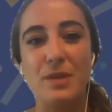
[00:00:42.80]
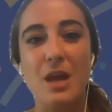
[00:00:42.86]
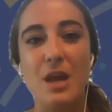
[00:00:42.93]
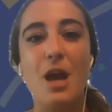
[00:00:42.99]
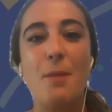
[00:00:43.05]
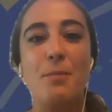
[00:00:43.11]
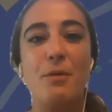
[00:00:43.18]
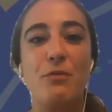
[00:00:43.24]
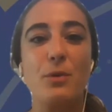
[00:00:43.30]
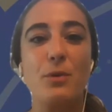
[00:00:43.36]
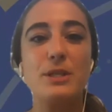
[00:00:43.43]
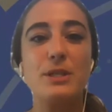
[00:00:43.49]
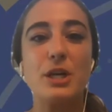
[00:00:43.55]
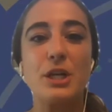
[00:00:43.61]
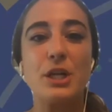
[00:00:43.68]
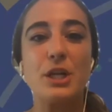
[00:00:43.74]
Before we
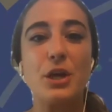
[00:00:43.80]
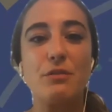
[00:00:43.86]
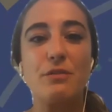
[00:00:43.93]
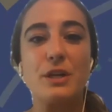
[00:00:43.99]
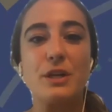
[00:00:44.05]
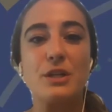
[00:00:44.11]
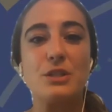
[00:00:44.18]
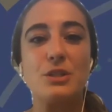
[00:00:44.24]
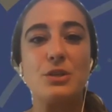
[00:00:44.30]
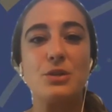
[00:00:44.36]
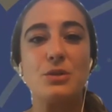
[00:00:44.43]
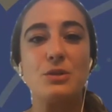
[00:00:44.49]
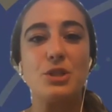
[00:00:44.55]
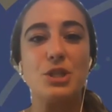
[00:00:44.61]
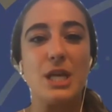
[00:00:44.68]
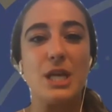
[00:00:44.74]
turn it over to
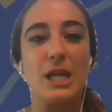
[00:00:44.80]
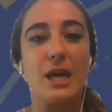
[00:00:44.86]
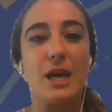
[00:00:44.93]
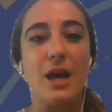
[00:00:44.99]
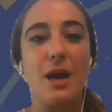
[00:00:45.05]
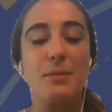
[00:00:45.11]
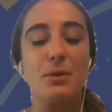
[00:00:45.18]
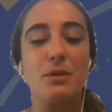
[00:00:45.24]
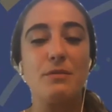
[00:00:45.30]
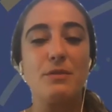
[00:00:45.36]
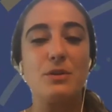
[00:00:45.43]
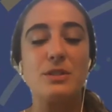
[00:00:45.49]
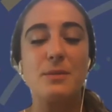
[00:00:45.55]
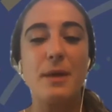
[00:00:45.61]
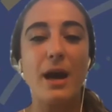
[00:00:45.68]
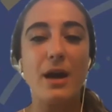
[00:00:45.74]
Gina, I'm going to review some
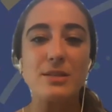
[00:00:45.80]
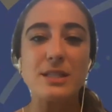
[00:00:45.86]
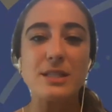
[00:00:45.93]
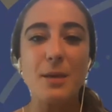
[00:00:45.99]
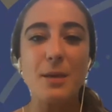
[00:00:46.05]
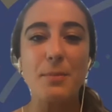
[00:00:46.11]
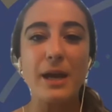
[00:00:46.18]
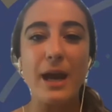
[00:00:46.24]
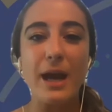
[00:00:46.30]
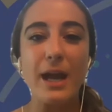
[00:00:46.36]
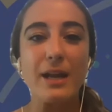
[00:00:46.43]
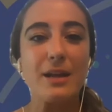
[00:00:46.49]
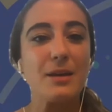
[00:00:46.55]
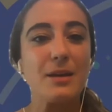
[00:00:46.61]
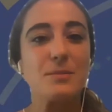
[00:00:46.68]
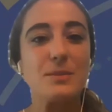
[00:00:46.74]
housekeeping
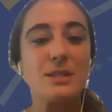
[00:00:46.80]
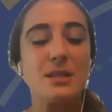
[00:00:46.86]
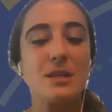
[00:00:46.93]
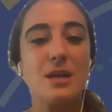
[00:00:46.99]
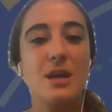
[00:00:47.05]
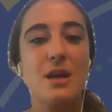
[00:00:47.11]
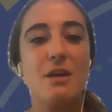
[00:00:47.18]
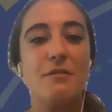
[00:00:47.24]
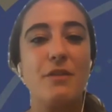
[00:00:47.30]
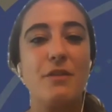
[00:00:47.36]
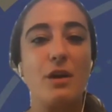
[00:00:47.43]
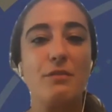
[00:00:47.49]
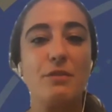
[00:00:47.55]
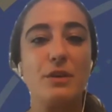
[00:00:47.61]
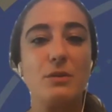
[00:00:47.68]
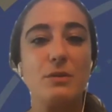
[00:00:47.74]
items for our
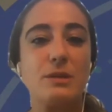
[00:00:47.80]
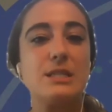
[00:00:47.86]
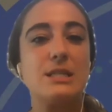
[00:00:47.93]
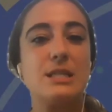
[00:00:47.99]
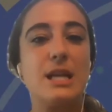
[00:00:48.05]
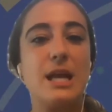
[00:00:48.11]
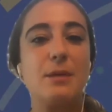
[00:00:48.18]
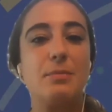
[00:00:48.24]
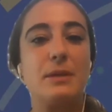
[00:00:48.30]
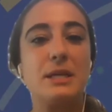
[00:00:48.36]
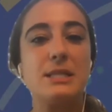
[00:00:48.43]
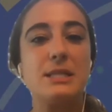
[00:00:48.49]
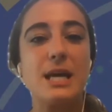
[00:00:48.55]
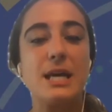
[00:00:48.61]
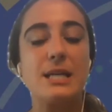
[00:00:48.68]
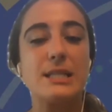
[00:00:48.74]
viewers today, please
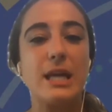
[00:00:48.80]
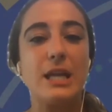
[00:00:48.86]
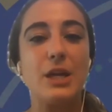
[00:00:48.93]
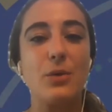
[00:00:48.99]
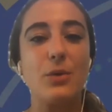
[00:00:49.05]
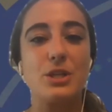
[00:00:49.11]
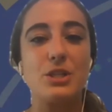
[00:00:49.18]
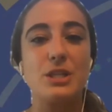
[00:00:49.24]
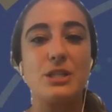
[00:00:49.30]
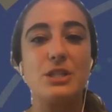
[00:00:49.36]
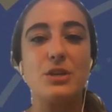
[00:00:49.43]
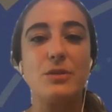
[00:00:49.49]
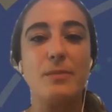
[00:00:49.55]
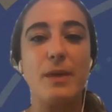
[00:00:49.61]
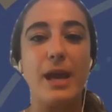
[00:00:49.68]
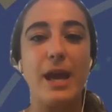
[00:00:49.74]
ask any questions you
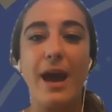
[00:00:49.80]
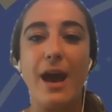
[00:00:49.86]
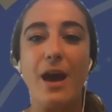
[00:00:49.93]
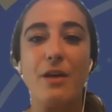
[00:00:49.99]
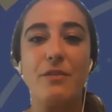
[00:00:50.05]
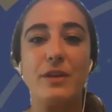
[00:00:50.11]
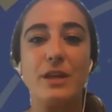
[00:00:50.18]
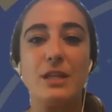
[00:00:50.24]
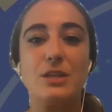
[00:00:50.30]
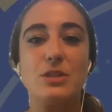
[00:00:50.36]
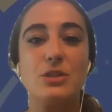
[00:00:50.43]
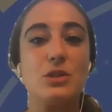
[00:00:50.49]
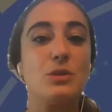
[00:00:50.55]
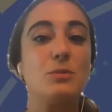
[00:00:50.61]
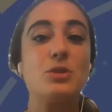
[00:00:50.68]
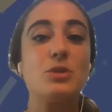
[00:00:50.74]
may have in the
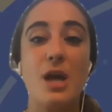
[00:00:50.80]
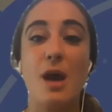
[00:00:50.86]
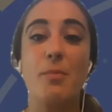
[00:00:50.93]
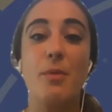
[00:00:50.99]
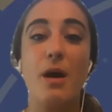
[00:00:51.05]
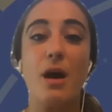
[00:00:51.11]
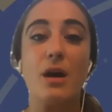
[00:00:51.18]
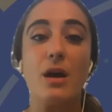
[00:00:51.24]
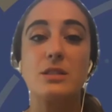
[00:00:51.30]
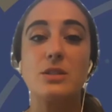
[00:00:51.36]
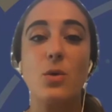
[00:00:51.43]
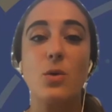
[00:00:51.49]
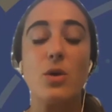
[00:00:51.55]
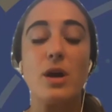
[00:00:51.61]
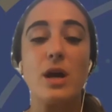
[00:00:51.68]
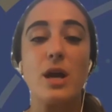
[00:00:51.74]
Zoom chat box
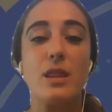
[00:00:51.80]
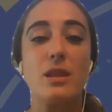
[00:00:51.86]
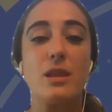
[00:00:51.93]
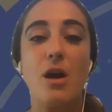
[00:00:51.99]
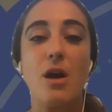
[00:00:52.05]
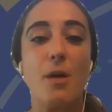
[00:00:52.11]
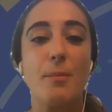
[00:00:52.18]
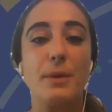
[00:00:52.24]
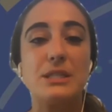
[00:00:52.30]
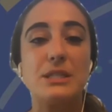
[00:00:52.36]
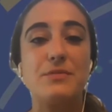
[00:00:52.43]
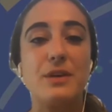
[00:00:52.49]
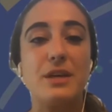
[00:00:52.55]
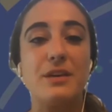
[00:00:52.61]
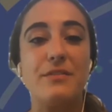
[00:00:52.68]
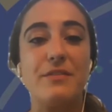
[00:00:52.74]
or in the comments
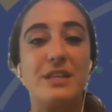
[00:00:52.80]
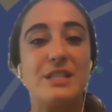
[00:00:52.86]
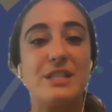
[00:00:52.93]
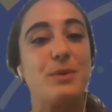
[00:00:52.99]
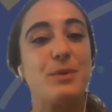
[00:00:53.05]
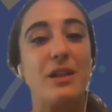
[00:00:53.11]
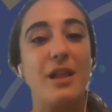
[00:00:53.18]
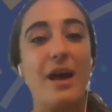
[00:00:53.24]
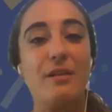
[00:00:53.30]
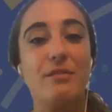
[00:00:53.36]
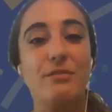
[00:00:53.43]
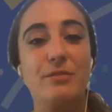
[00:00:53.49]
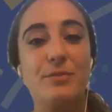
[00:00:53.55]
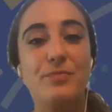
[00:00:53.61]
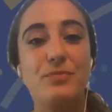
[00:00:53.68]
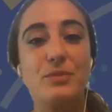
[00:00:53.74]
via Facebook Live.
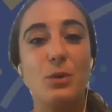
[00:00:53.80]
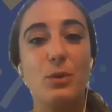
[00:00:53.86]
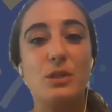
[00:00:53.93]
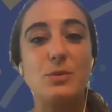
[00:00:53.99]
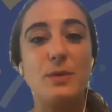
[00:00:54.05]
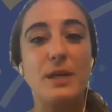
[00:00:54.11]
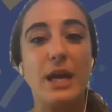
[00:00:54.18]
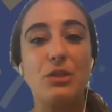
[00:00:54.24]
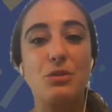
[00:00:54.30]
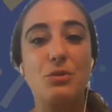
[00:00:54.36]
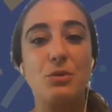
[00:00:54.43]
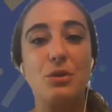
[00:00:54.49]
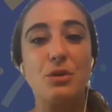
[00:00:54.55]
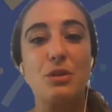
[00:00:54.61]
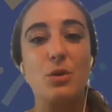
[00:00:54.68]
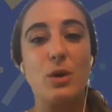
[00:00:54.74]
Once we get through
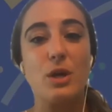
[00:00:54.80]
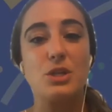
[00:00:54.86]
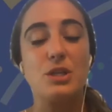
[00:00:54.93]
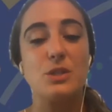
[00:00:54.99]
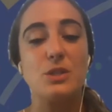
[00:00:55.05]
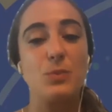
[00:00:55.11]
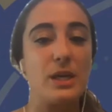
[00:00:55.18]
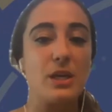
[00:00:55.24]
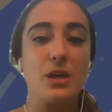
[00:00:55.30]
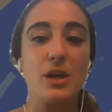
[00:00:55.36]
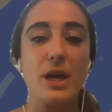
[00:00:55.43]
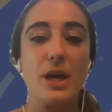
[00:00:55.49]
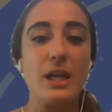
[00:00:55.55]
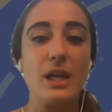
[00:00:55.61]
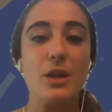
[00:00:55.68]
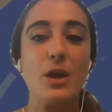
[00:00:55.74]
the questions we
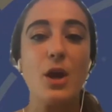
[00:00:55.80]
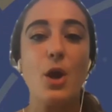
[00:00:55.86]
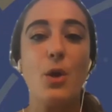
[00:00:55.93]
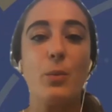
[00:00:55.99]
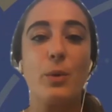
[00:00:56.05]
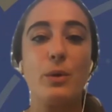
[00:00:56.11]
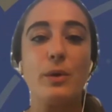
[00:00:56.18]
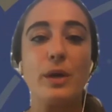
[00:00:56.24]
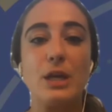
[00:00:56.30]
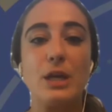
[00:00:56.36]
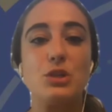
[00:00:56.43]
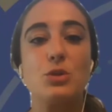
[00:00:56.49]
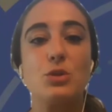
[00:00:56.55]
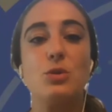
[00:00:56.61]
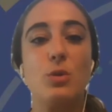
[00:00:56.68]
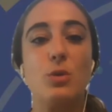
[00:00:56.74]
curated, we will get to
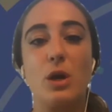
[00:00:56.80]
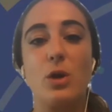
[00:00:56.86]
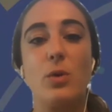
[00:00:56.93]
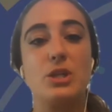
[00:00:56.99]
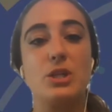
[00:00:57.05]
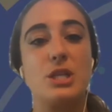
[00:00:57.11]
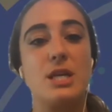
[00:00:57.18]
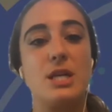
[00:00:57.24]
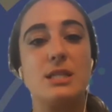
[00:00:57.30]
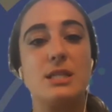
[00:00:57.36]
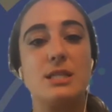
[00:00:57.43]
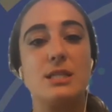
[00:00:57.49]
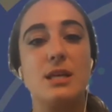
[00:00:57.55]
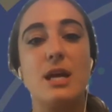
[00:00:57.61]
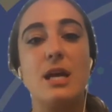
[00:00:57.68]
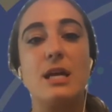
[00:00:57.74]
your questions.
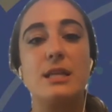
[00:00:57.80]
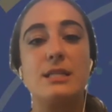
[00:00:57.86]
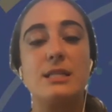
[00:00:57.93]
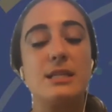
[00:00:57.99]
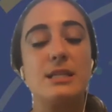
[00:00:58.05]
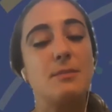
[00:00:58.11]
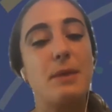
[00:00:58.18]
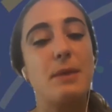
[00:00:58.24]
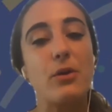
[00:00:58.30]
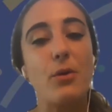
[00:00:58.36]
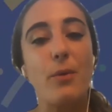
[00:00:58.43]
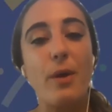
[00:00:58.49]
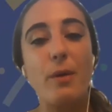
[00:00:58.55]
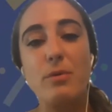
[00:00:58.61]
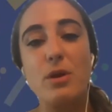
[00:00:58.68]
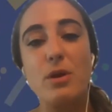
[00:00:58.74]
This is a micro
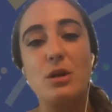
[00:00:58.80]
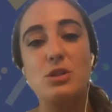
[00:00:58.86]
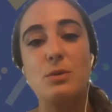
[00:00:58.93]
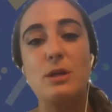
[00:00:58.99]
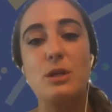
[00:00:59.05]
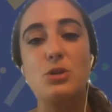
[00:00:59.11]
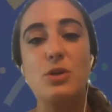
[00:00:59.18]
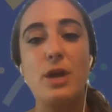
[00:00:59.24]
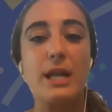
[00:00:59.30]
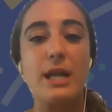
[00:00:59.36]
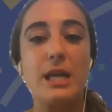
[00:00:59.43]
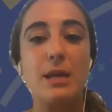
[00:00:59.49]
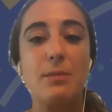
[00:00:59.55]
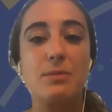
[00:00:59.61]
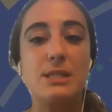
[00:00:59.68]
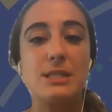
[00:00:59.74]
webinar, so we're gonna try to keep
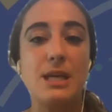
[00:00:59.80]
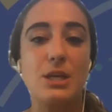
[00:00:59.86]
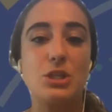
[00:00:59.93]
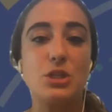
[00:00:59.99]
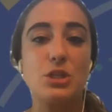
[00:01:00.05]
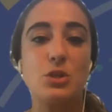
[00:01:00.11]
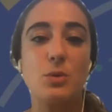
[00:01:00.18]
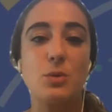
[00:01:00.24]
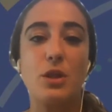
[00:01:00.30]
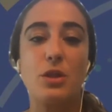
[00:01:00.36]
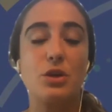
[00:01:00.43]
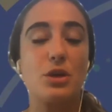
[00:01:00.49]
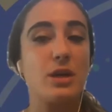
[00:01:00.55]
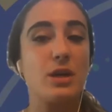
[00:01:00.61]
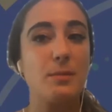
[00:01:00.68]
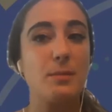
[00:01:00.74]
the session to our
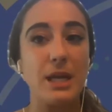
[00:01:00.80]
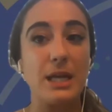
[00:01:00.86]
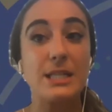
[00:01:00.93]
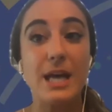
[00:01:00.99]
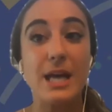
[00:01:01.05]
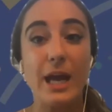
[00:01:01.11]
30 minute time